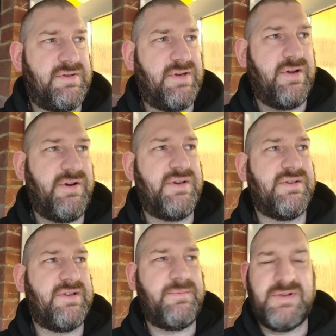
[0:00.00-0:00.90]
Takai
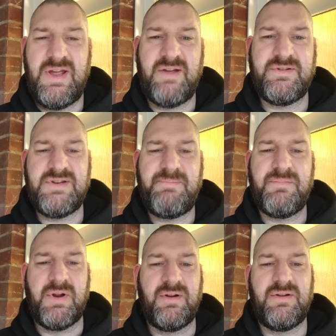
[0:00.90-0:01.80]
just seemed to have his
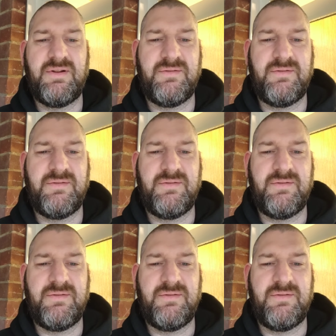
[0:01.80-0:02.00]
number,